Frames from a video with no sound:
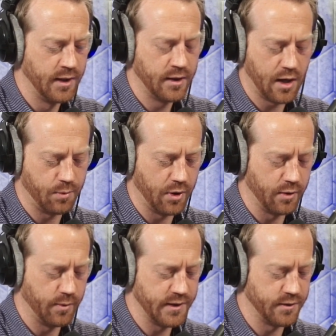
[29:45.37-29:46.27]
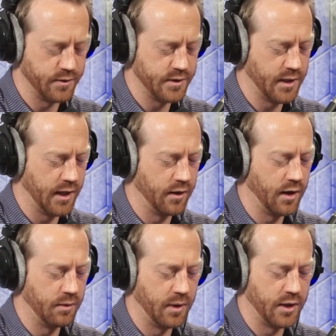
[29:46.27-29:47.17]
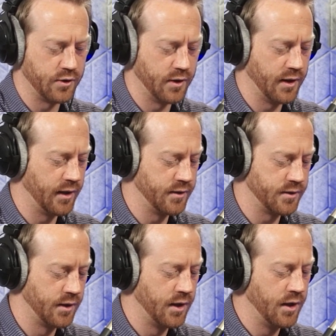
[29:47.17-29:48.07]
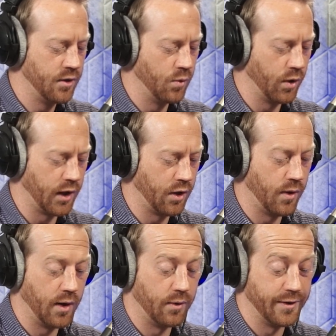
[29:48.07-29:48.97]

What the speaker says: a couple other muscles, and make sure that is working quite well.